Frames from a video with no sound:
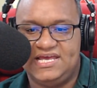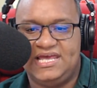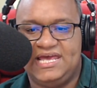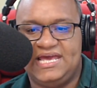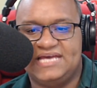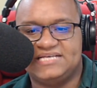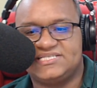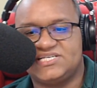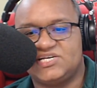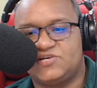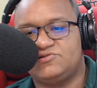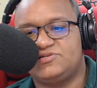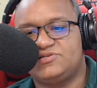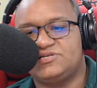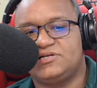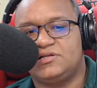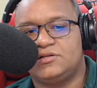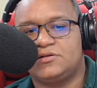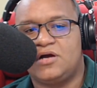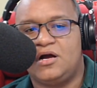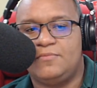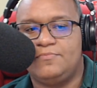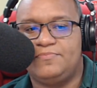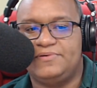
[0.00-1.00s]
is a critical
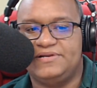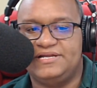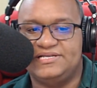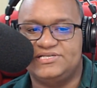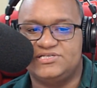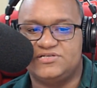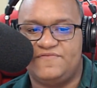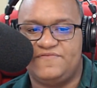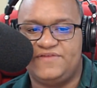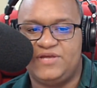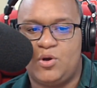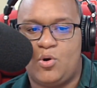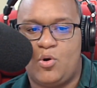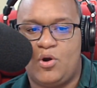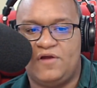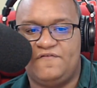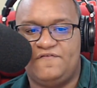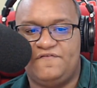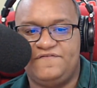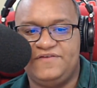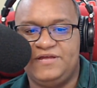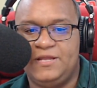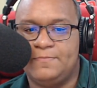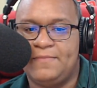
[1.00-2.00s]
component of the oil
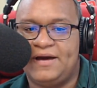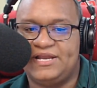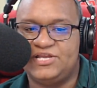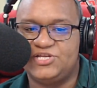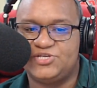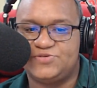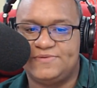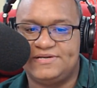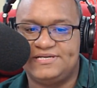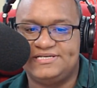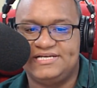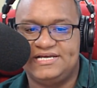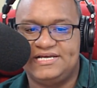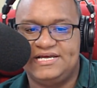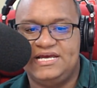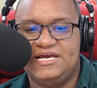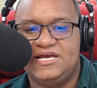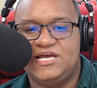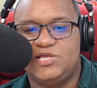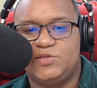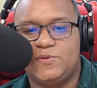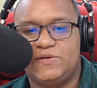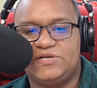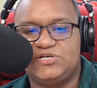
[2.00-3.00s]
field management
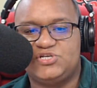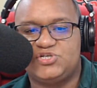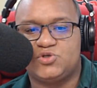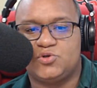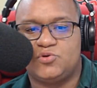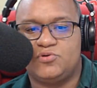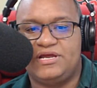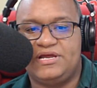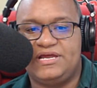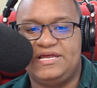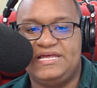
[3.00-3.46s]
to ensure